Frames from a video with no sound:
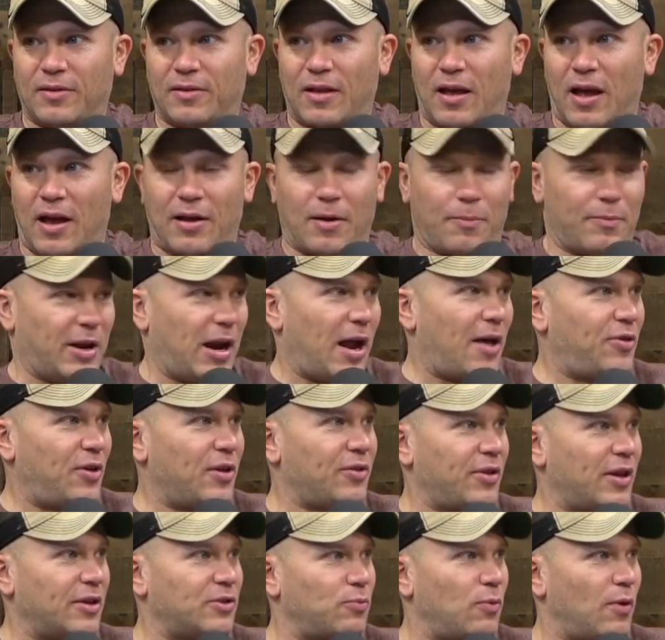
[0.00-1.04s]
I mean, I think
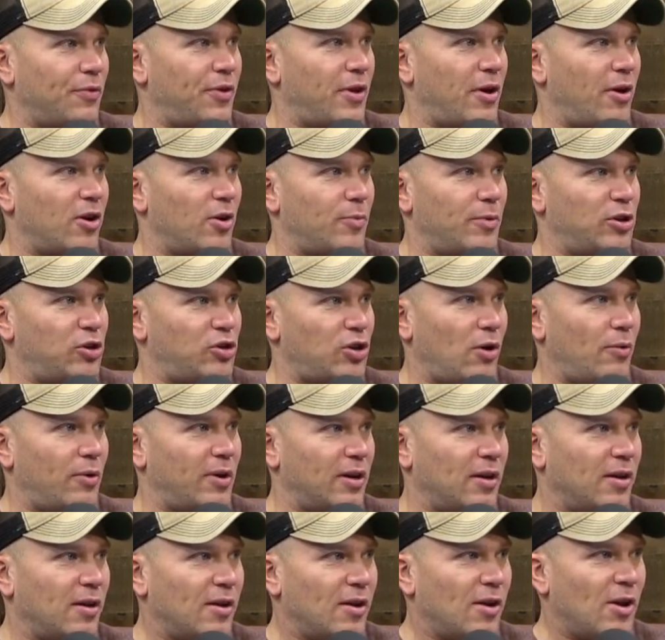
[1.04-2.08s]
that's what they ought to be showing,
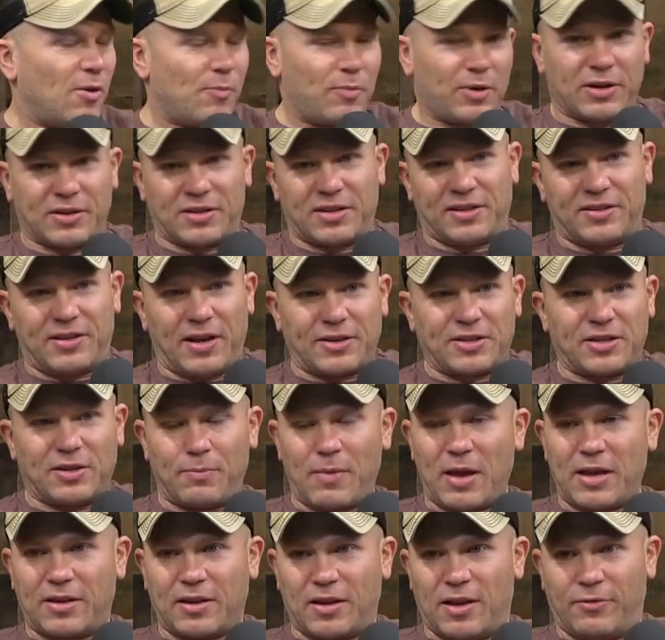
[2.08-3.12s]
because it doesn't
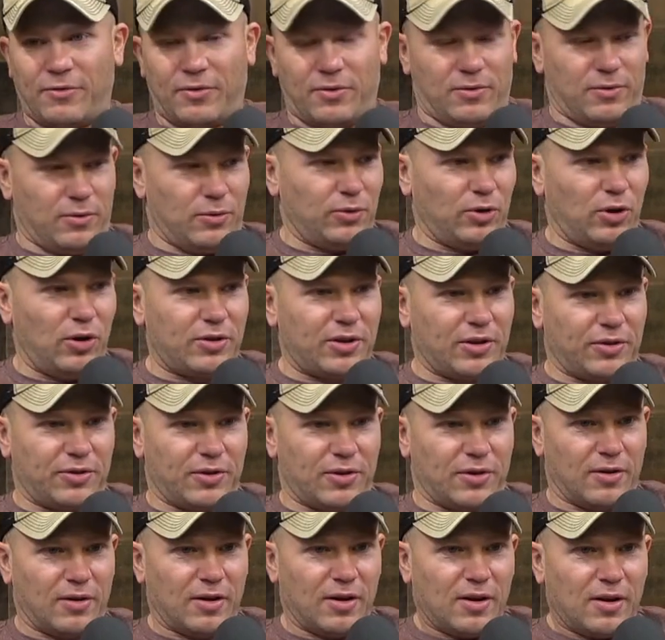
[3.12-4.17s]
make it. If you look at
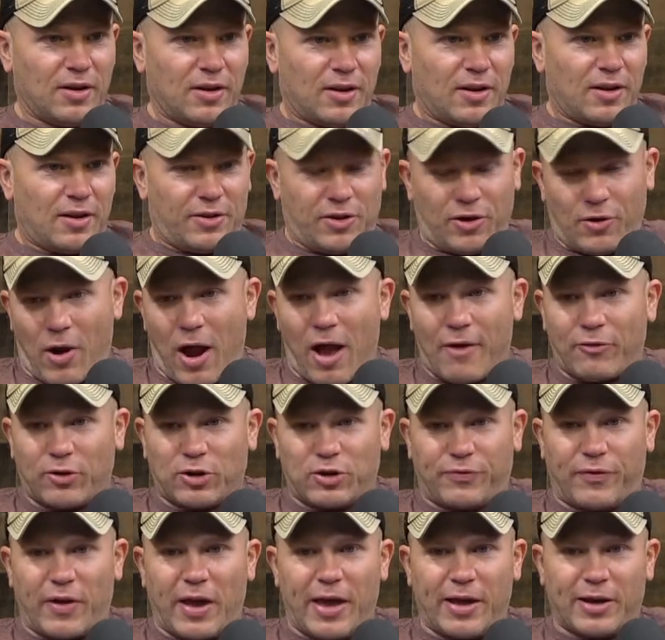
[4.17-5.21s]
your
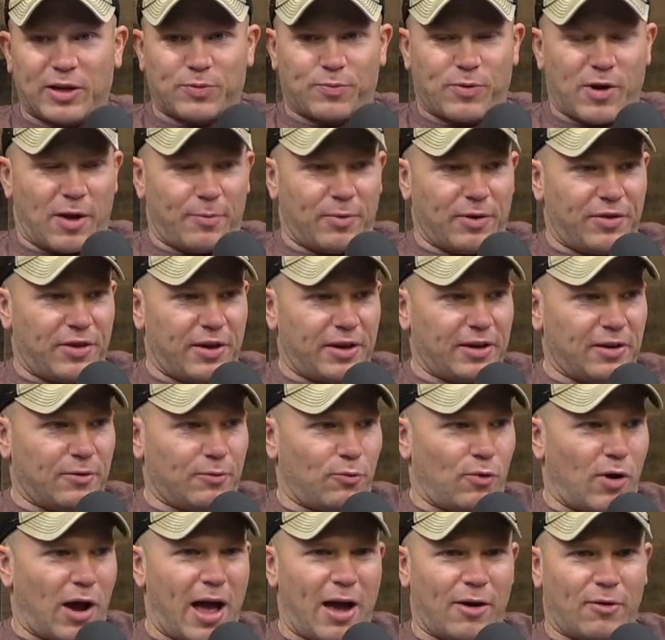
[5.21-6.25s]
average fan is probably thinking,
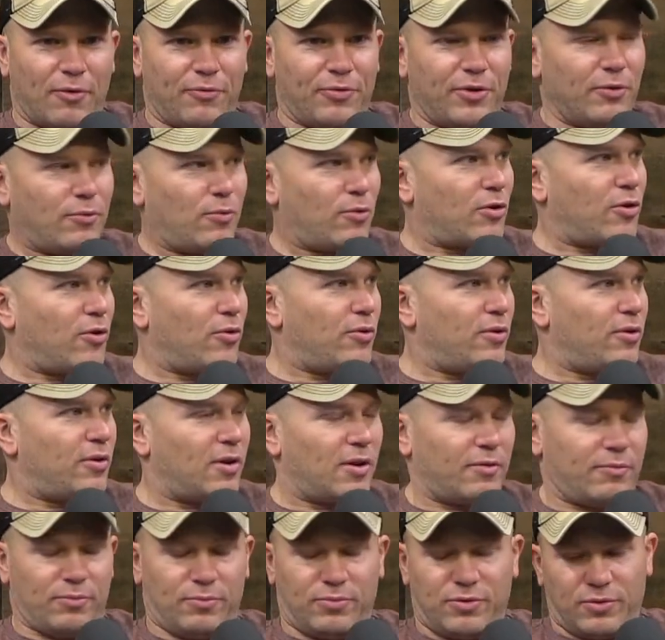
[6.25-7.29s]
wow, if
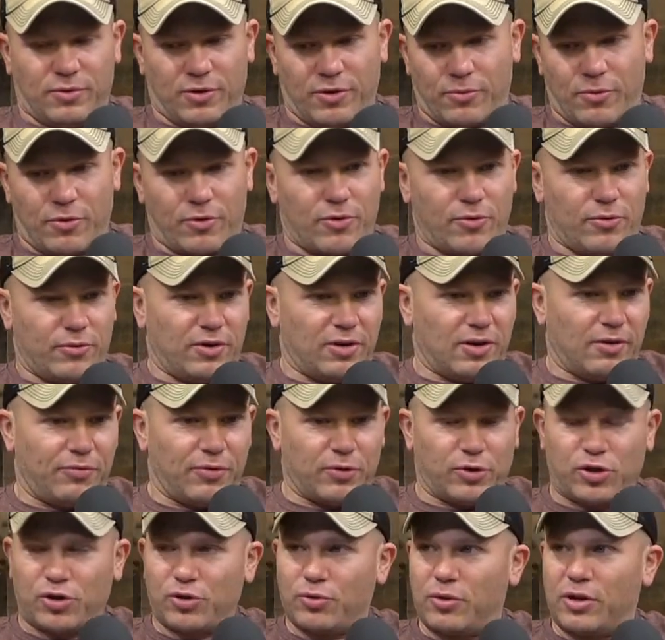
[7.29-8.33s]
their
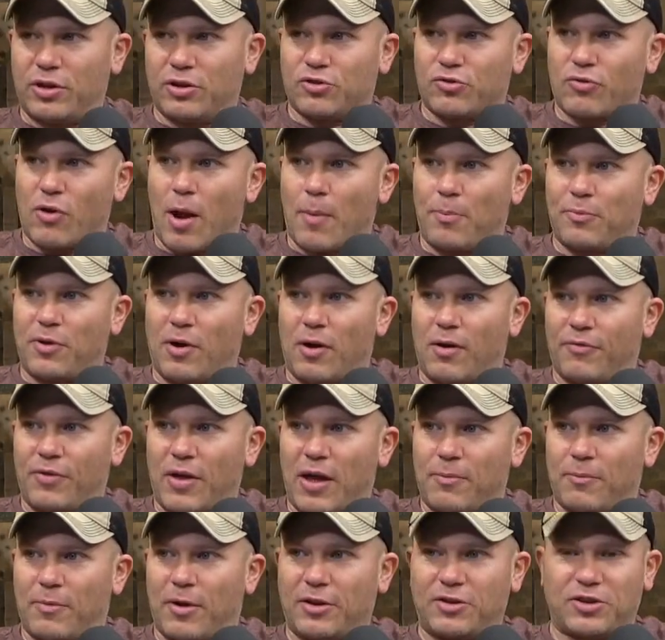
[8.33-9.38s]
shooting dropped off
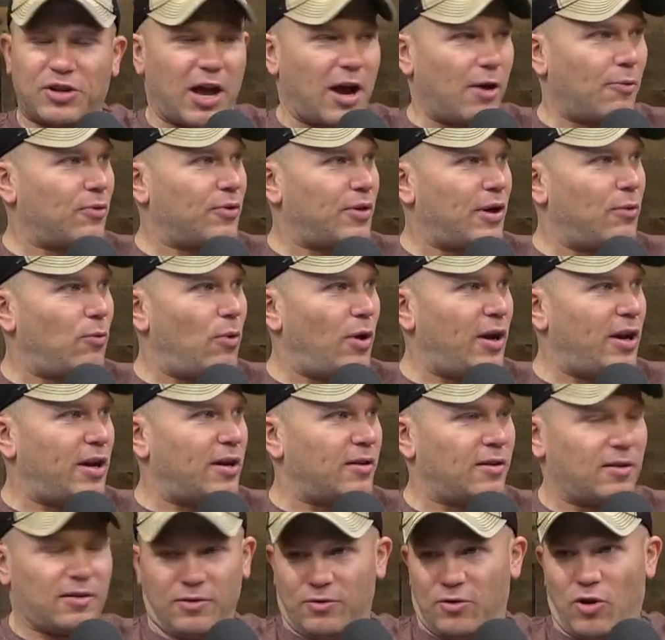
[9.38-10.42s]
that much, how are they
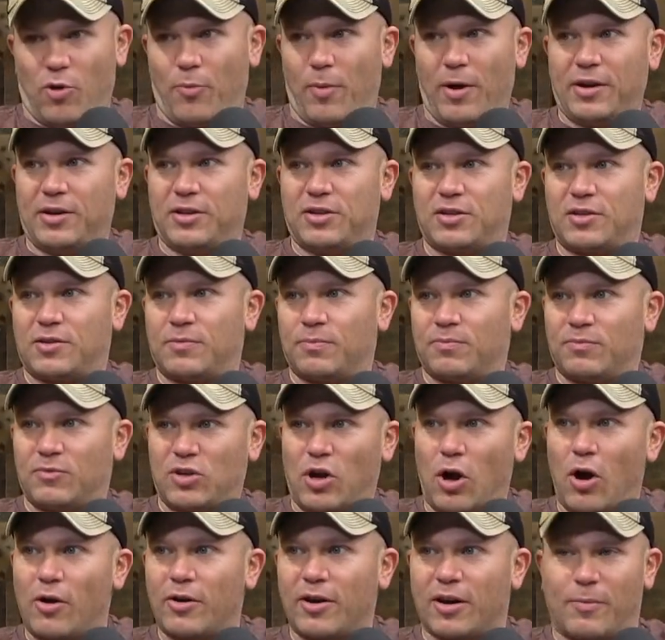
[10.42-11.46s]
winning? And nobody's
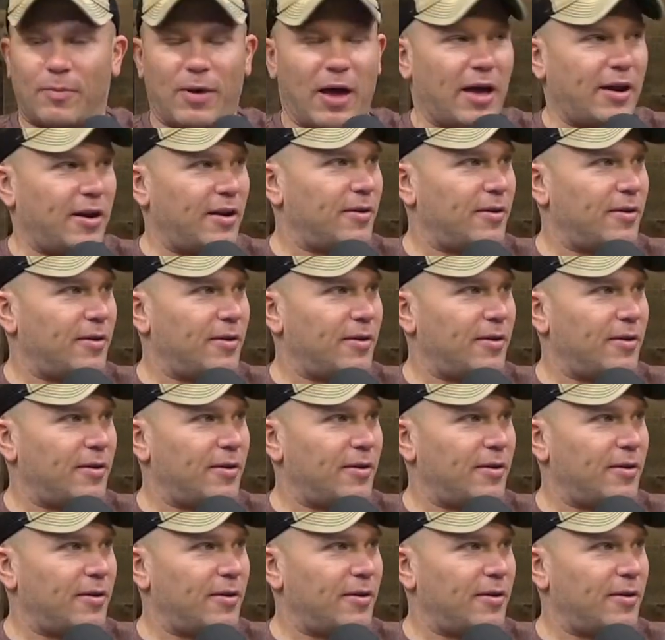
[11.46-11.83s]
talking about it.